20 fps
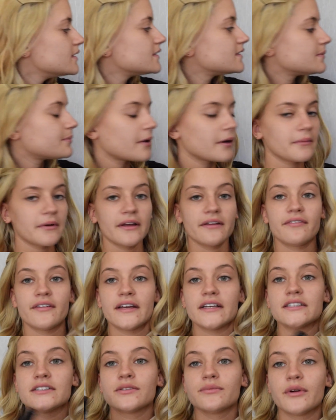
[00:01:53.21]
Spray my
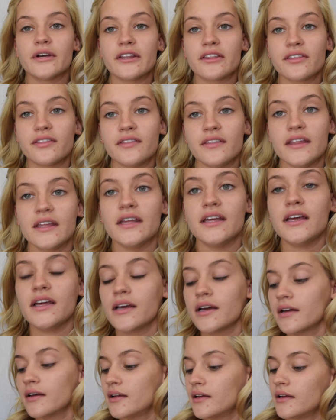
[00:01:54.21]
face with
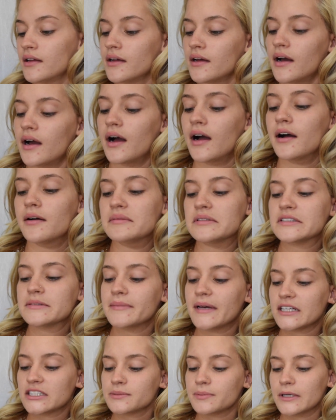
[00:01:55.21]
the
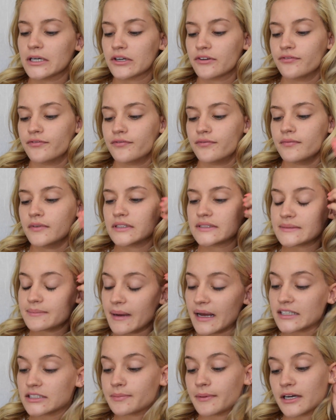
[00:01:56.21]

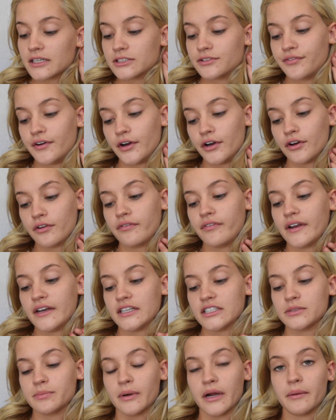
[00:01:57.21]
Smashbox Photo
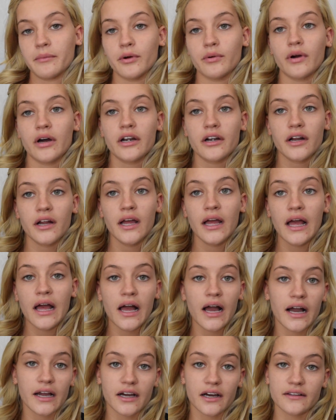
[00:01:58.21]
Finish Primer Water.
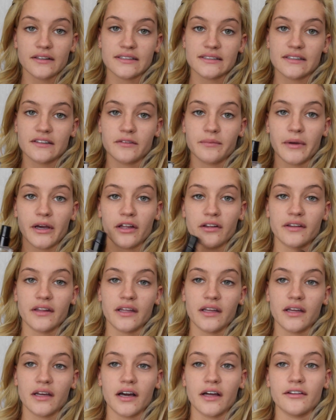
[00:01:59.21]
I got this in the mail
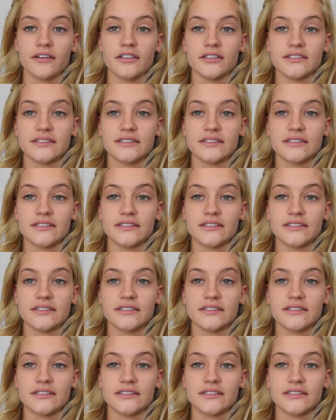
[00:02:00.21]
the other